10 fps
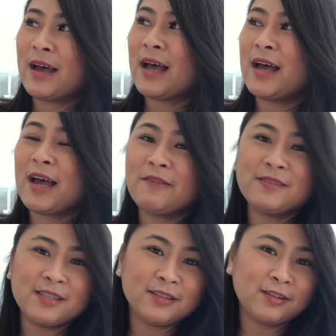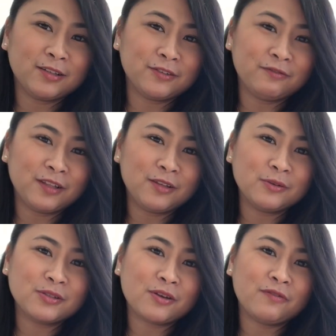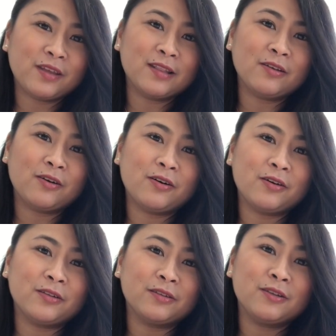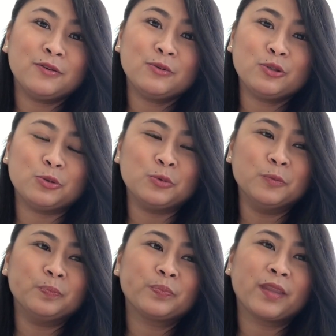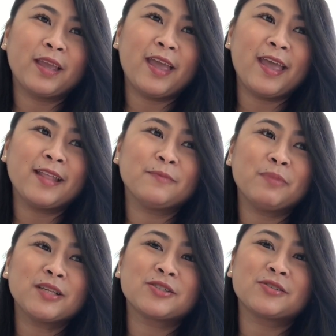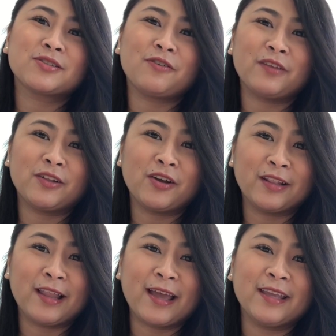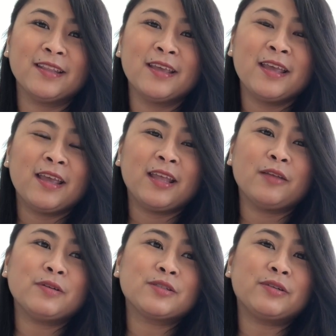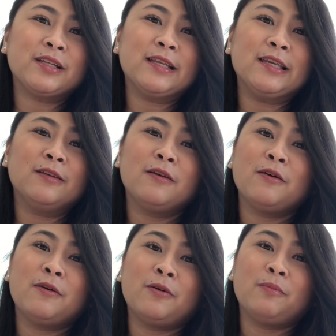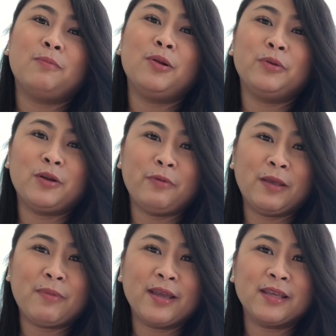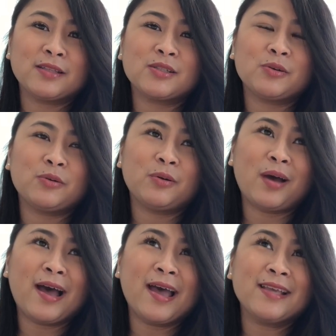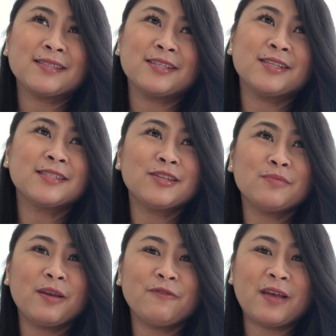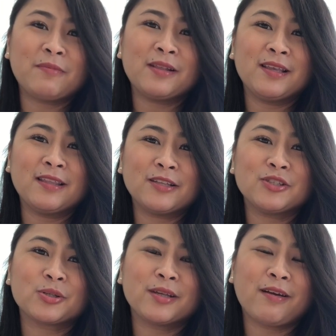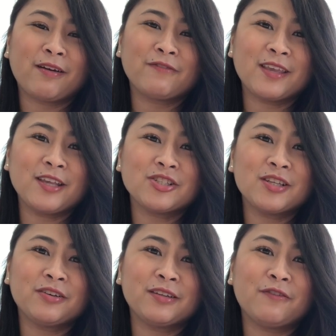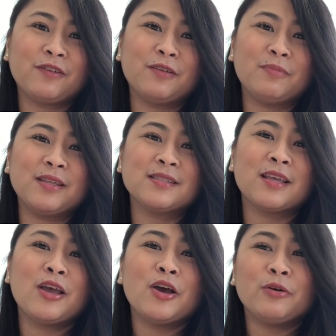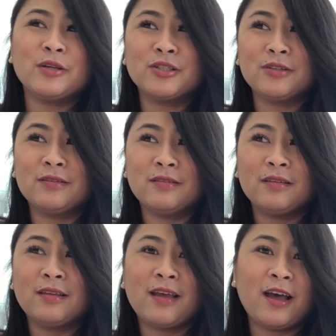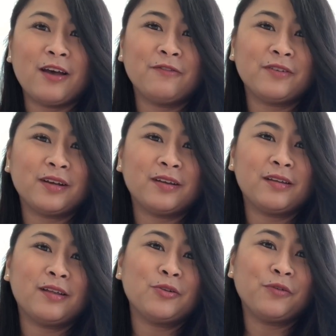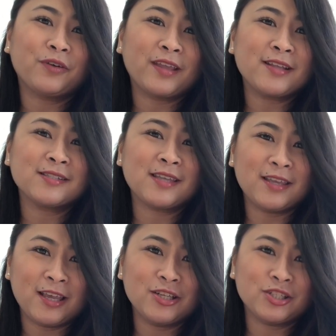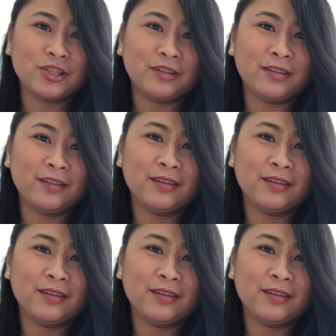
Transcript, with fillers: Uh, I've seen a lot of videos of it on YouTube and pictures of it online, and I was really blown away by it. So I suggested to my family that during our vacation here in the Philippines, we should have an overnight staycation